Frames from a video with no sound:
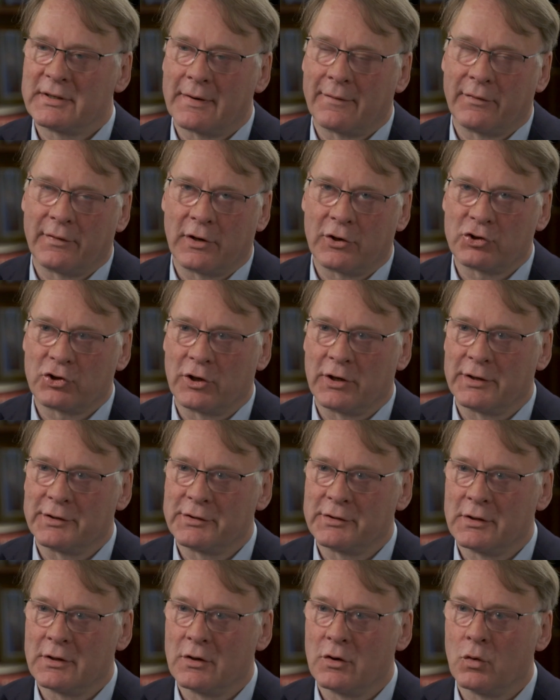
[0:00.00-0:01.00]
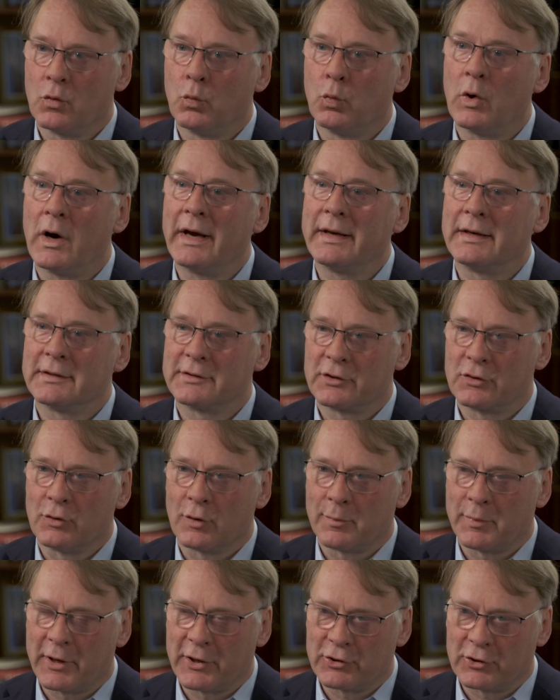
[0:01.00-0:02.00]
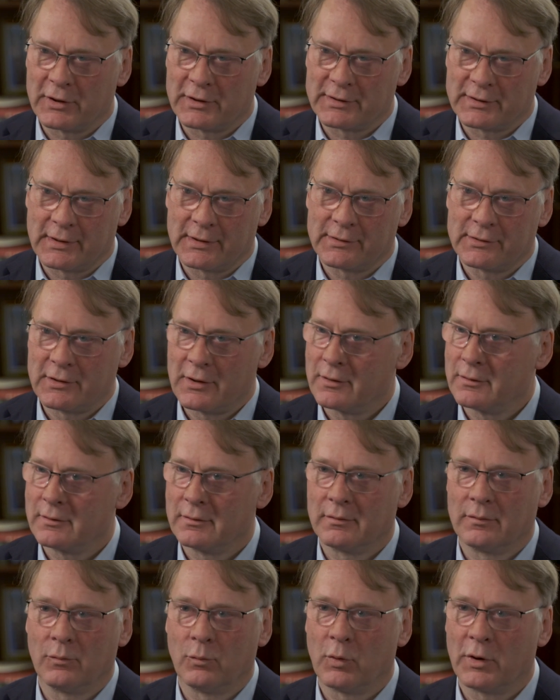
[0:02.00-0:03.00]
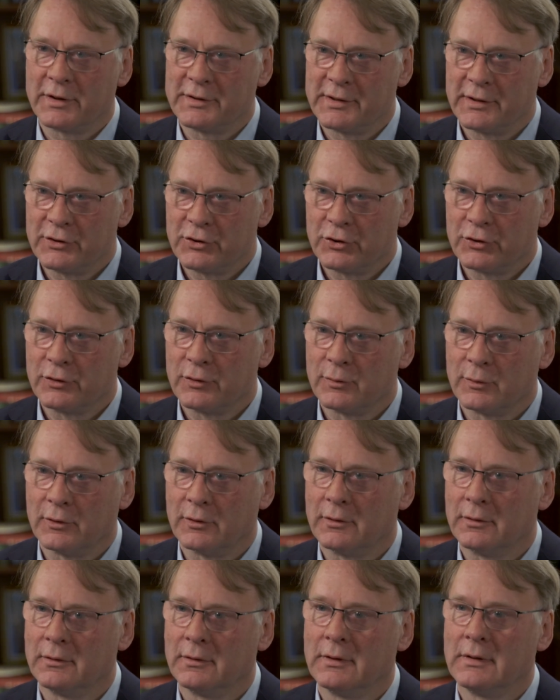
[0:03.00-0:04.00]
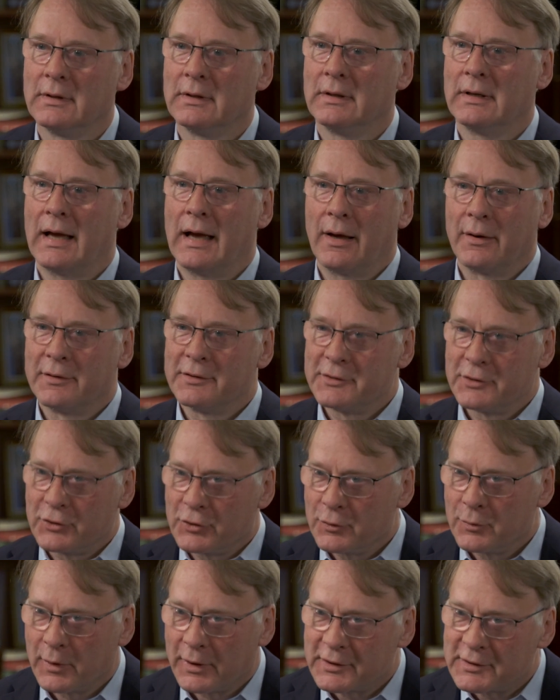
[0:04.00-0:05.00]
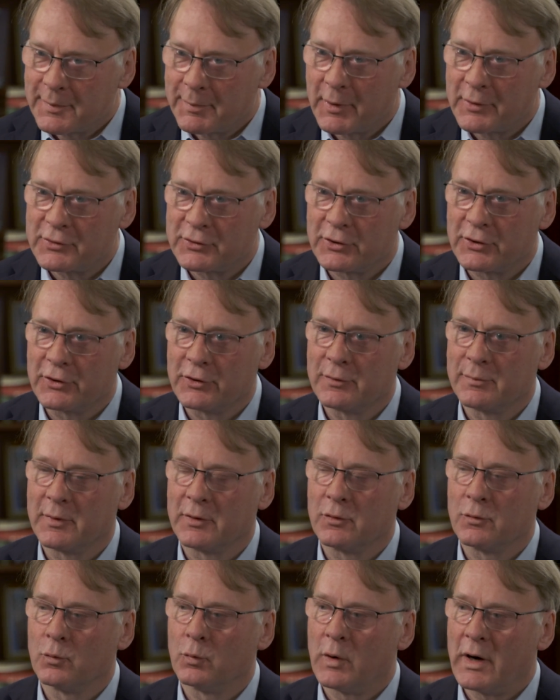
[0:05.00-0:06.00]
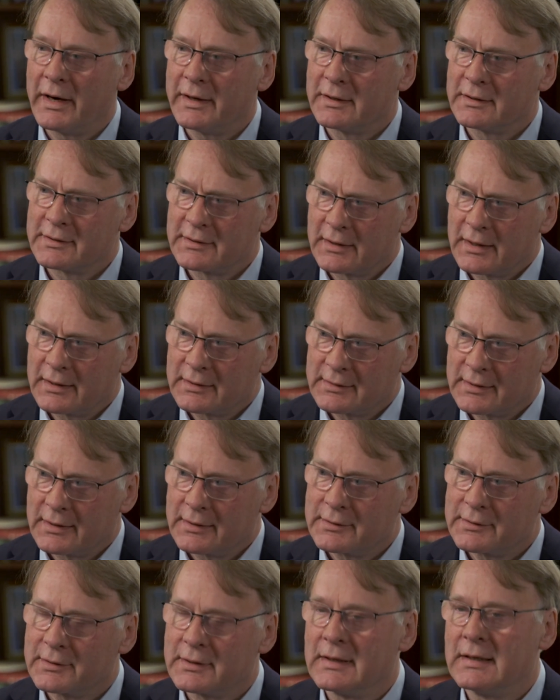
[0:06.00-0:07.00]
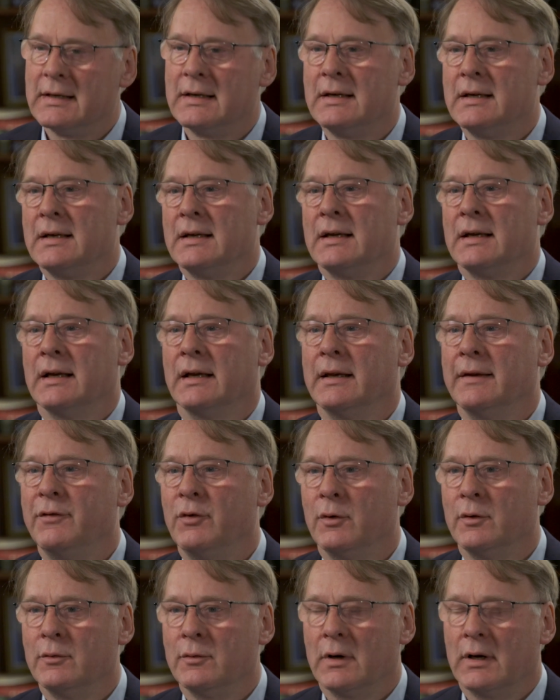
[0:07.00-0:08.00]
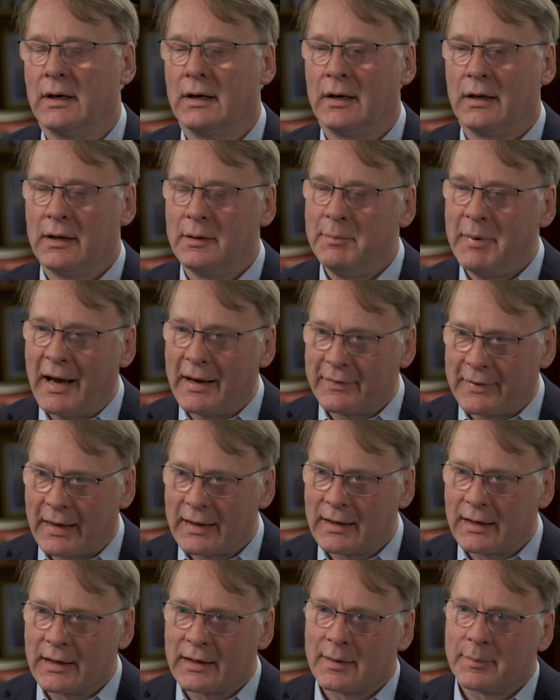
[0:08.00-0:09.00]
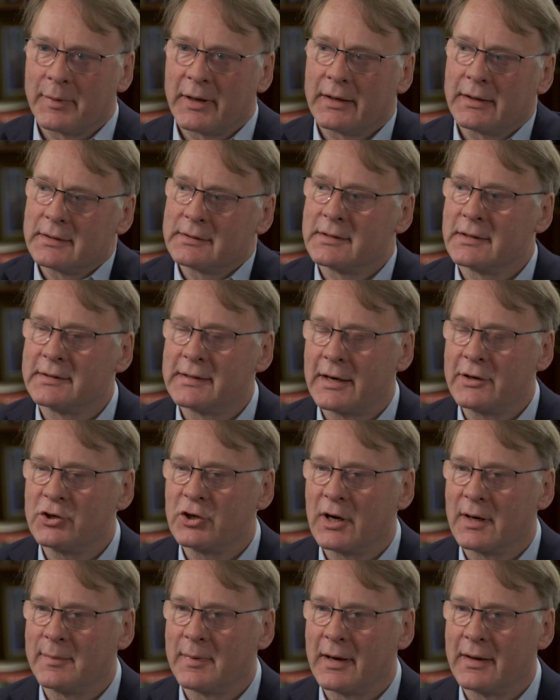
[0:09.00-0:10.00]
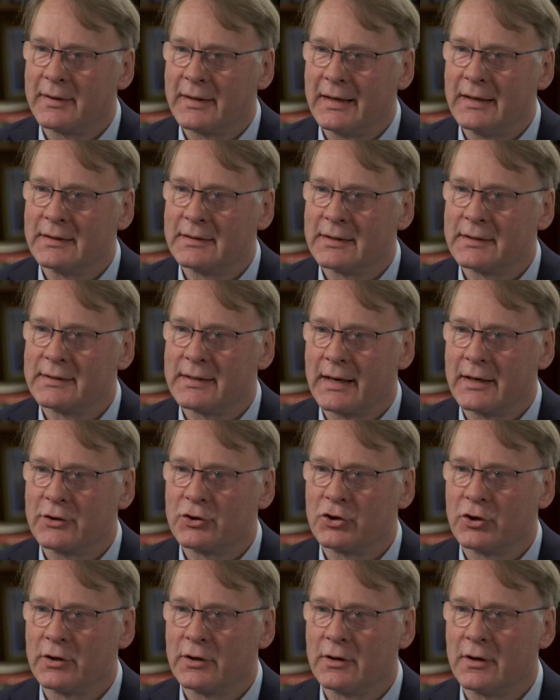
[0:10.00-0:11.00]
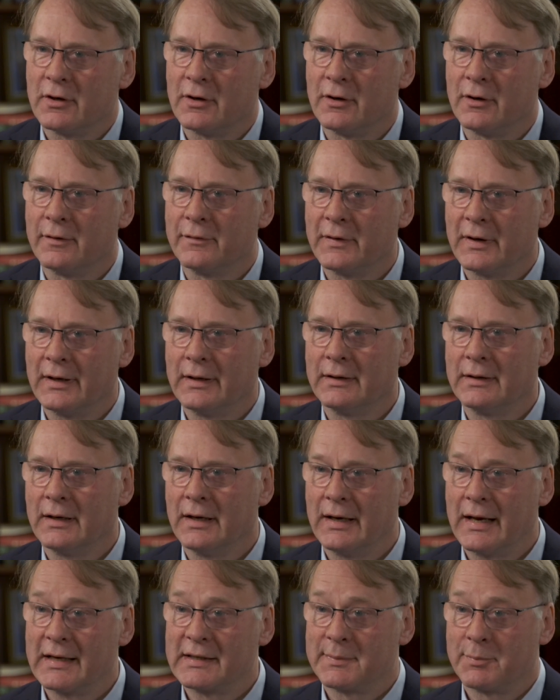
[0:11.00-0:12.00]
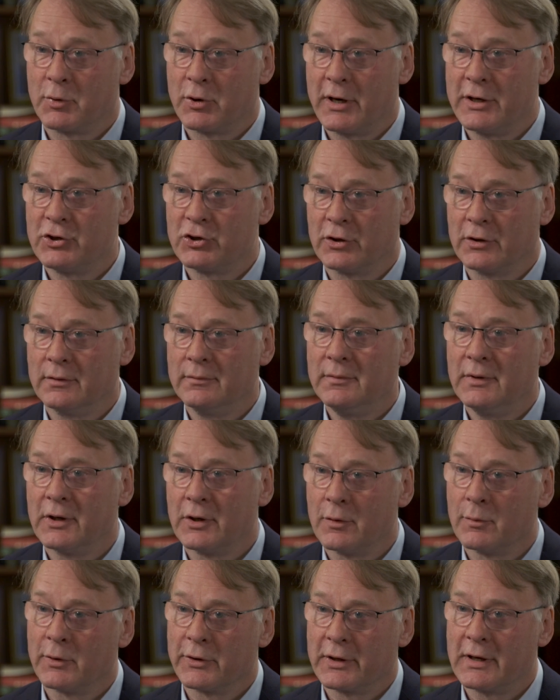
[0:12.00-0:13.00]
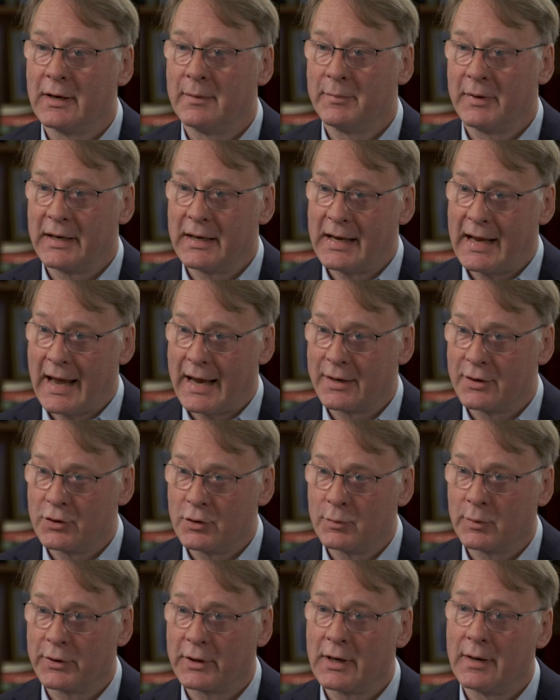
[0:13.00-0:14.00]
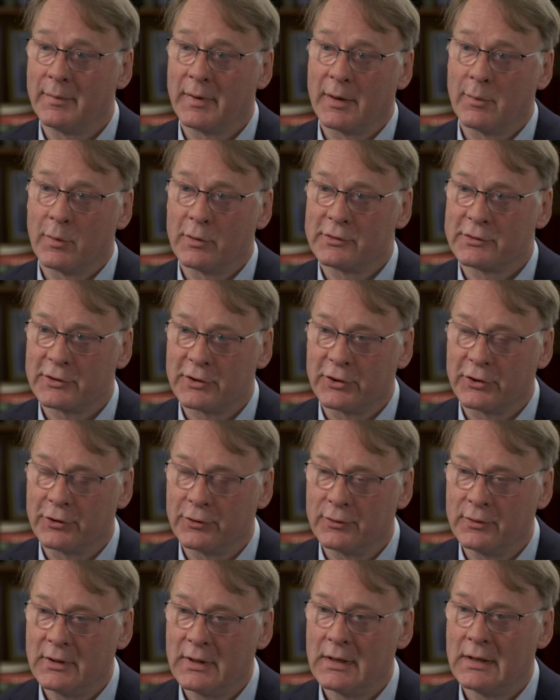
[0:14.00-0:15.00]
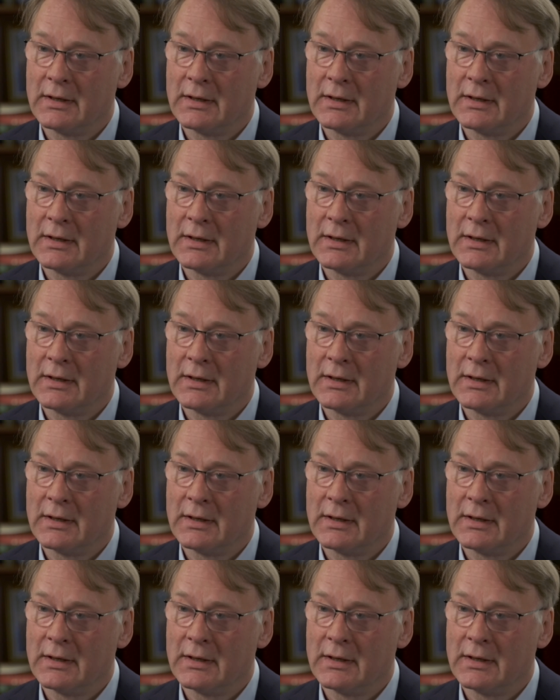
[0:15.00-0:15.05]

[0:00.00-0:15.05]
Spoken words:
definition is, why does a corporation exist? Not what does it do or how does it do what it's supposed to do, but why does it exist? And if you unpack that a little bit, it's essentially about the intersection of an aspiration, what the company can do, what the company wants to do,